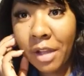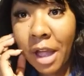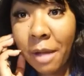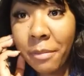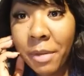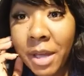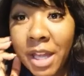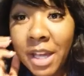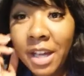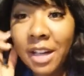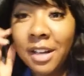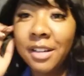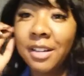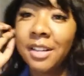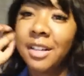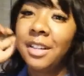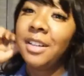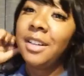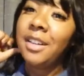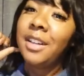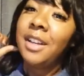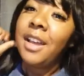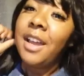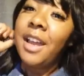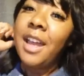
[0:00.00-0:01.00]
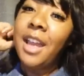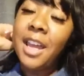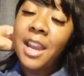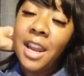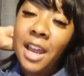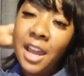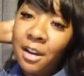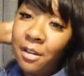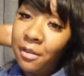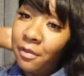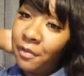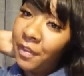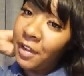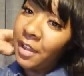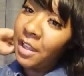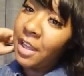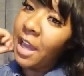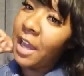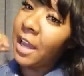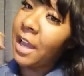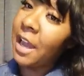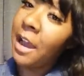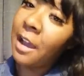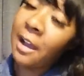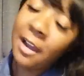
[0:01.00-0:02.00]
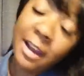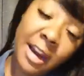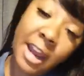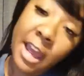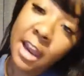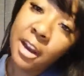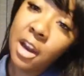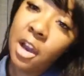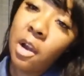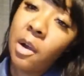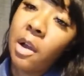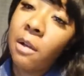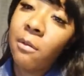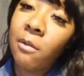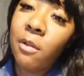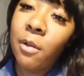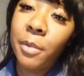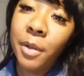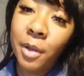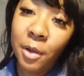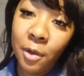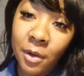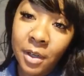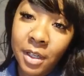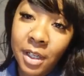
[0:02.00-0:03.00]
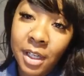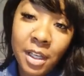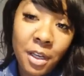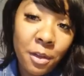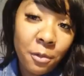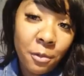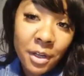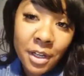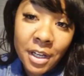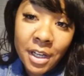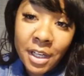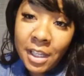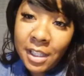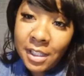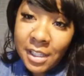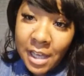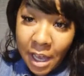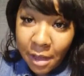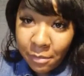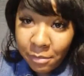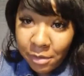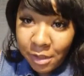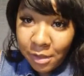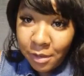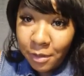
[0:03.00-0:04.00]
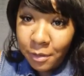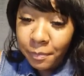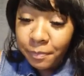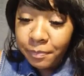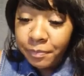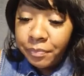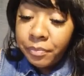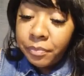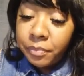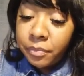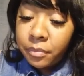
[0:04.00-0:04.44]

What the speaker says: I'm here, and I don't feel like, and I know I won't be going anywhere anytime soon.